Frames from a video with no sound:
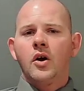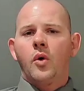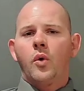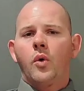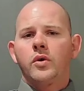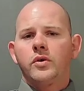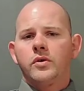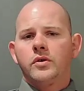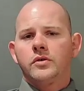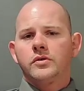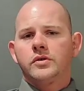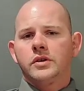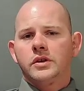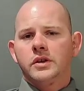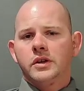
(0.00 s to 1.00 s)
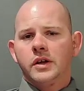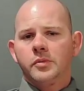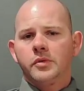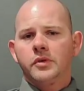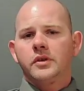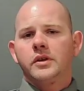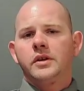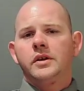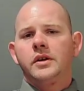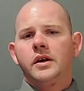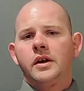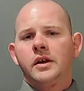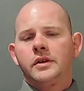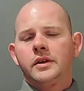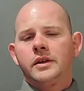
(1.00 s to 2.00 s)
or you're deliberately
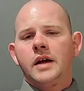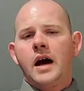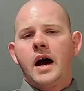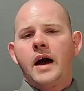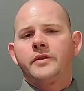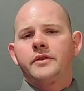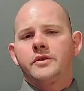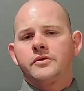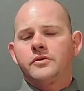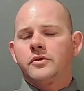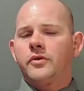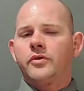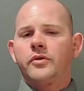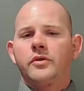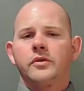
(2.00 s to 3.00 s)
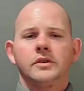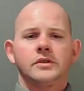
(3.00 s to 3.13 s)
denying the truth.